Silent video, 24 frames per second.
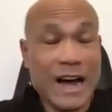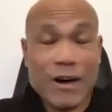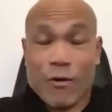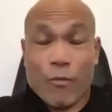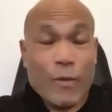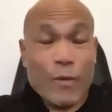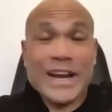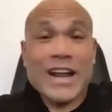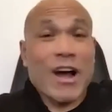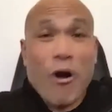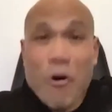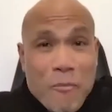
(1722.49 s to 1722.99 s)

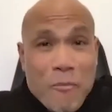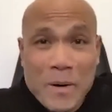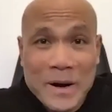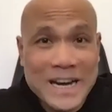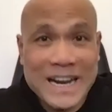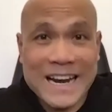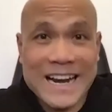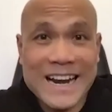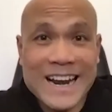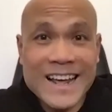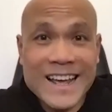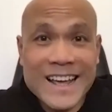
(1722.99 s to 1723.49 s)
When it
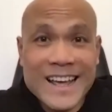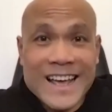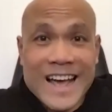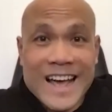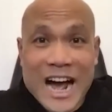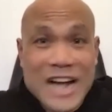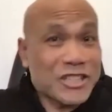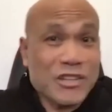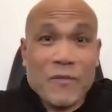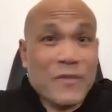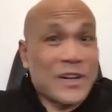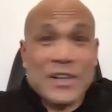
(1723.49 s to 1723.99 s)
opened, I
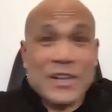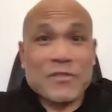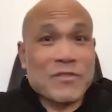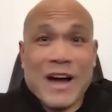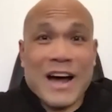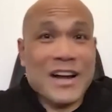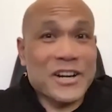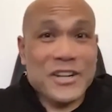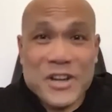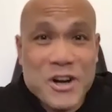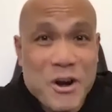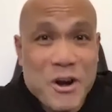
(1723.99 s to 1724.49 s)
don't even know how
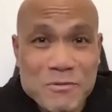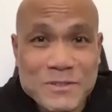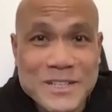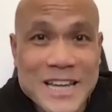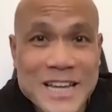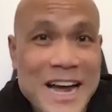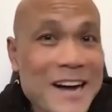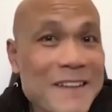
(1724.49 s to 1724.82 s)
to cook, yeah?